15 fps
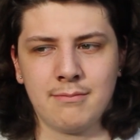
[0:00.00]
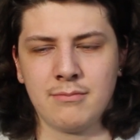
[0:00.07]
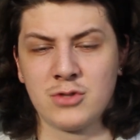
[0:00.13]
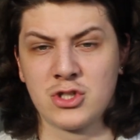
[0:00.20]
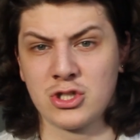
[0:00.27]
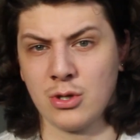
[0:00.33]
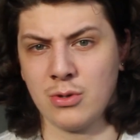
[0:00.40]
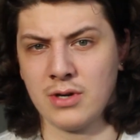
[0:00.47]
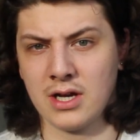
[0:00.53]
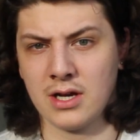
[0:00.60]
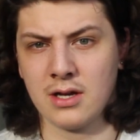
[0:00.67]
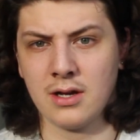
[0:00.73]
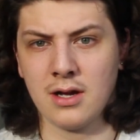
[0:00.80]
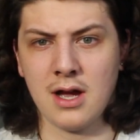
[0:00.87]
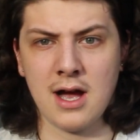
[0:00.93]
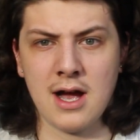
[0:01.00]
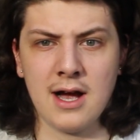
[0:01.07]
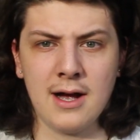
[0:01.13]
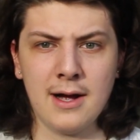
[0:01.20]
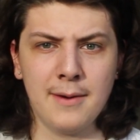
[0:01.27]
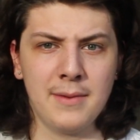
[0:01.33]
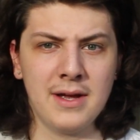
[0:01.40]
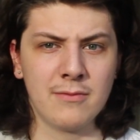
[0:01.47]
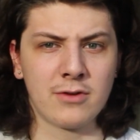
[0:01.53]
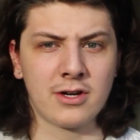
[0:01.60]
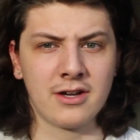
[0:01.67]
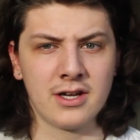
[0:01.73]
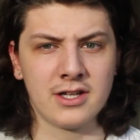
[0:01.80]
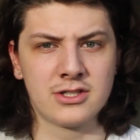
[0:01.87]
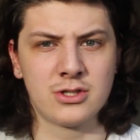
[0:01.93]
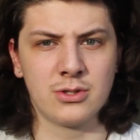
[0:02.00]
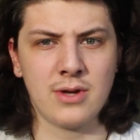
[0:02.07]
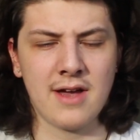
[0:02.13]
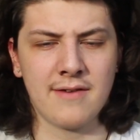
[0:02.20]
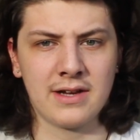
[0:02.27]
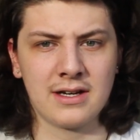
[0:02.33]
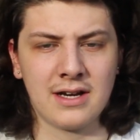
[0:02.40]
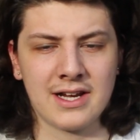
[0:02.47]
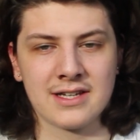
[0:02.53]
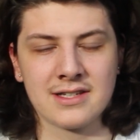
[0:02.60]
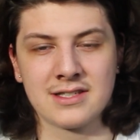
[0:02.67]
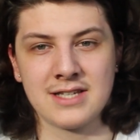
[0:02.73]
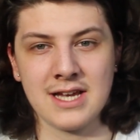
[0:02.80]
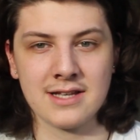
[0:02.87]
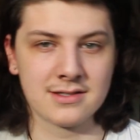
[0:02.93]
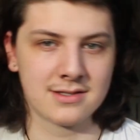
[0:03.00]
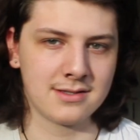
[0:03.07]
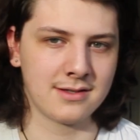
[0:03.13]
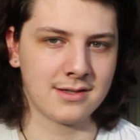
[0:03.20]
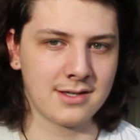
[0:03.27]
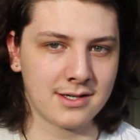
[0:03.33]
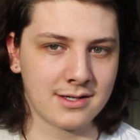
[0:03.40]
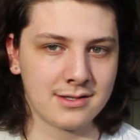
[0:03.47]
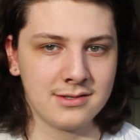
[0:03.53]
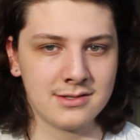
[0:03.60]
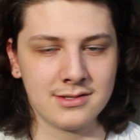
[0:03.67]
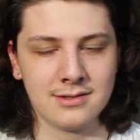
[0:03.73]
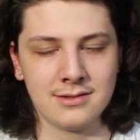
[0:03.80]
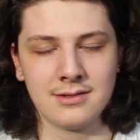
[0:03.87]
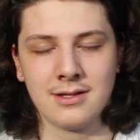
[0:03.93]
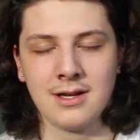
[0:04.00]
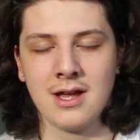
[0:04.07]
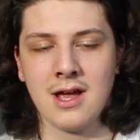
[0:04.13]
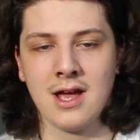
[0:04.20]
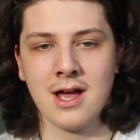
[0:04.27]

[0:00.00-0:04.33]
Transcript: sooner, in regards to having like sets and things, and